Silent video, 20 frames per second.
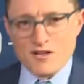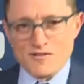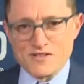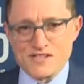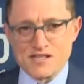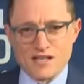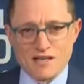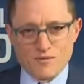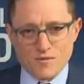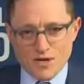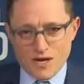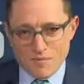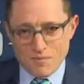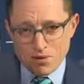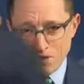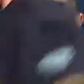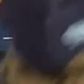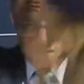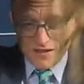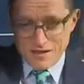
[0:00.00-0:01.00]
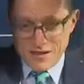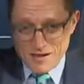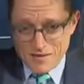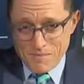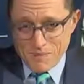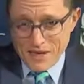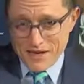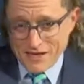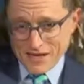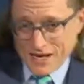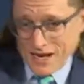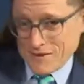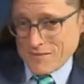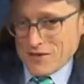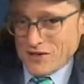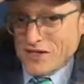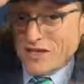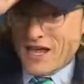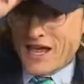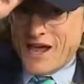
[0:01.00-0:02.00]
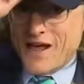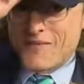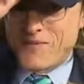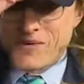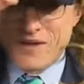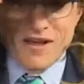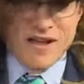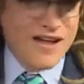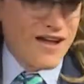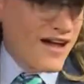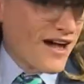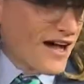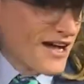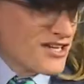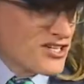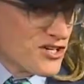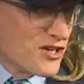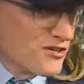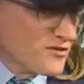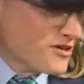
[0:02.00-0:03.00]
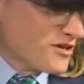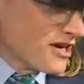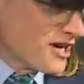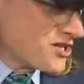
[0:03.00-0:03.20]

of a sudden when I put on the Ben Gamel cap, oh, I, joined, yeah.